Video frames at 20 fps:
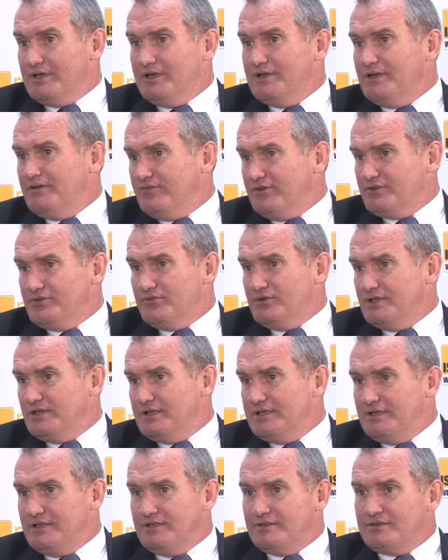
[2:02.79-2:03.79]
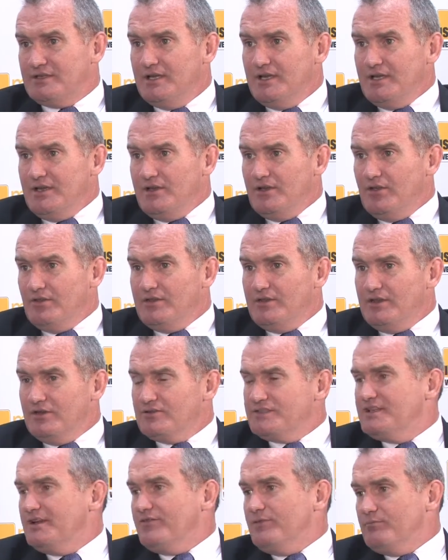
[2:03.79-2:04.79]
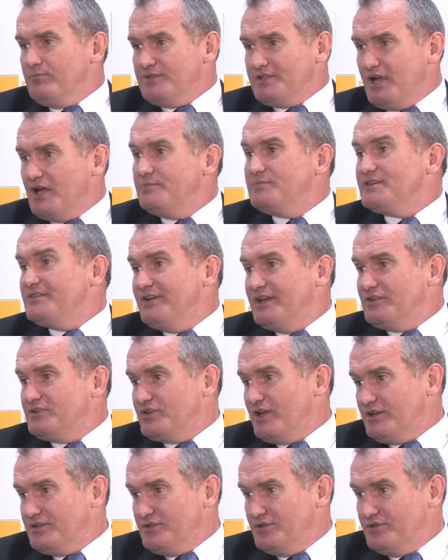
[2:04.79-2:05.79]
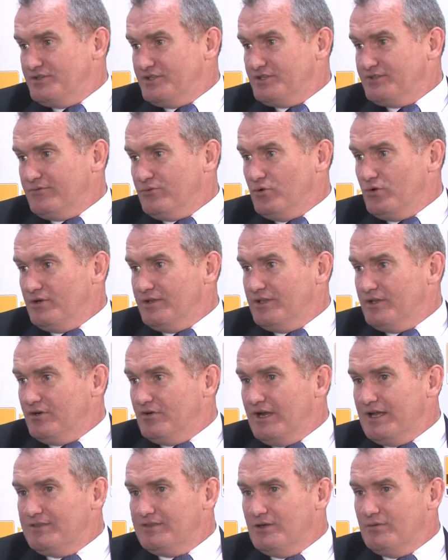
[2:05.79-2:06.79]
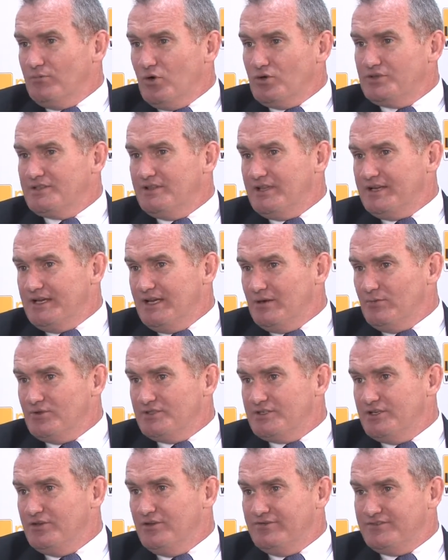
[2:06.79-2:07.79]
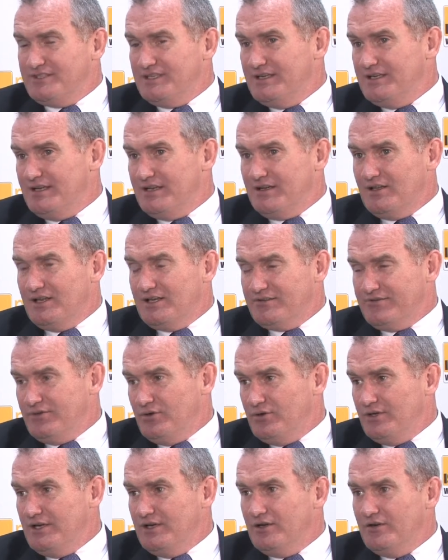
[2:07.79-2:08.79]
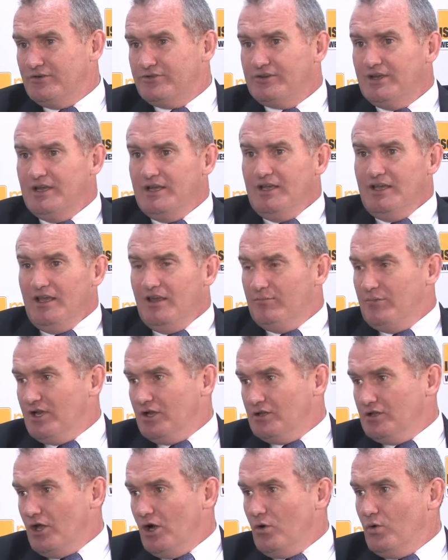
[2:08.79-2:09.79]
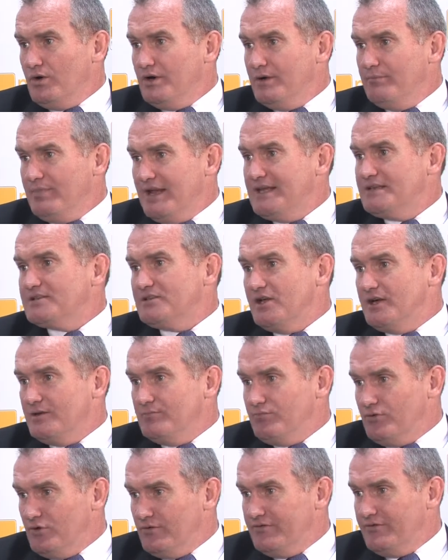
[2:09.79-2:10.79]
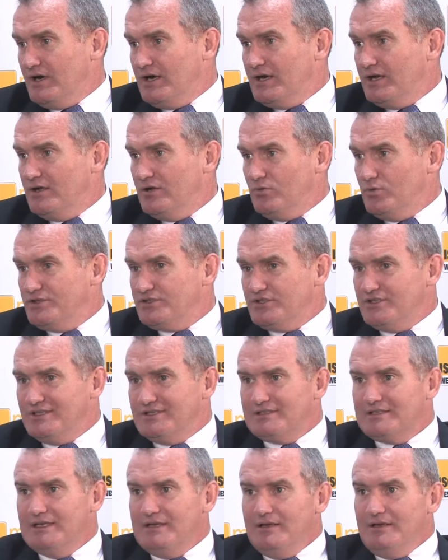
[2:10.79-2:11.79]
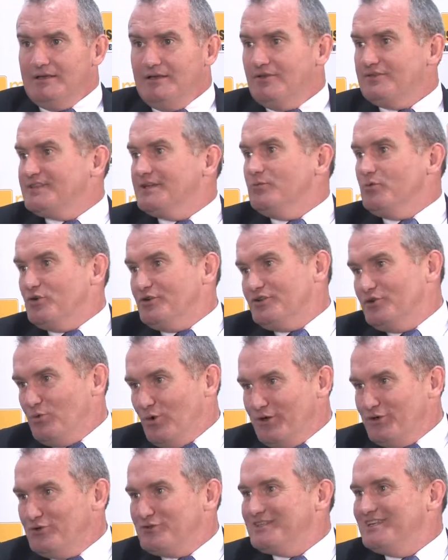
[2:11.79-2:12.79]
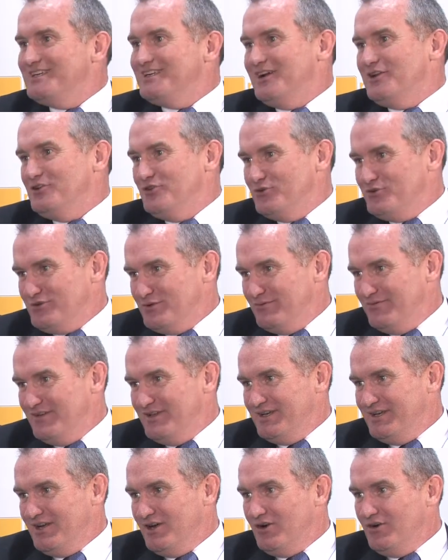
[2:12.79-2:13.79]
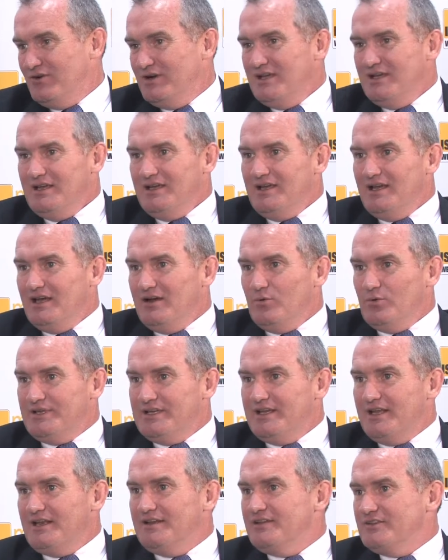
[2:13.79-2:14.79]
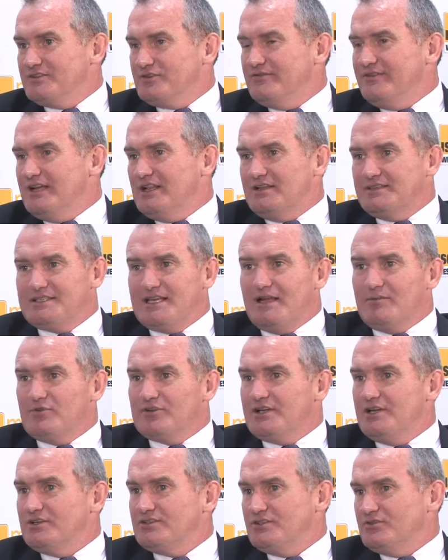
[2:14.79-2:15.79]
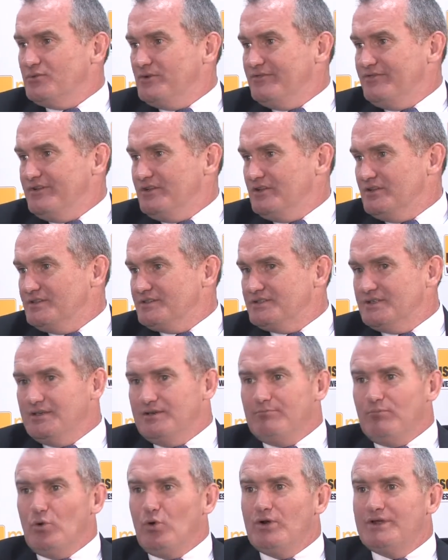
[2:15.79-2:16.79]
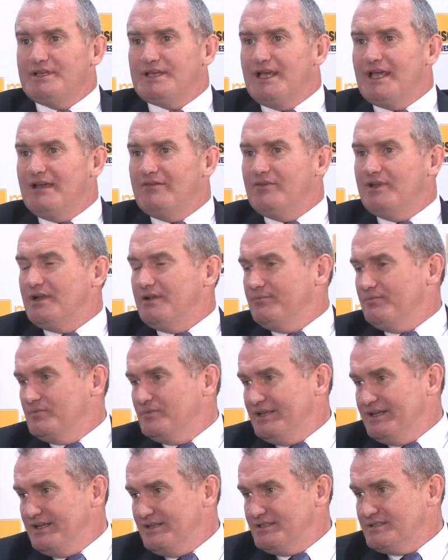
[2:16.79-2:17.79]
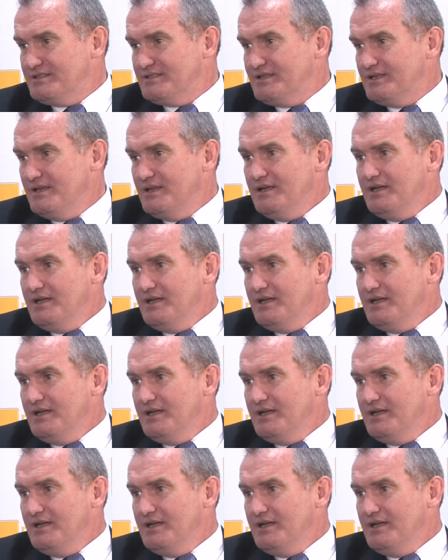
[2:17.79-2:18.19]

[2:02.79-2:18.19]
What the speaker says: And the difference really is, there's different types of H.264 that are out there. Most of the cameras that you've seen in the last few years have been a baseline profile, which is similar to what you're seeing on YouTube video. When you get into surveillance applications, we feel it's important to have it at least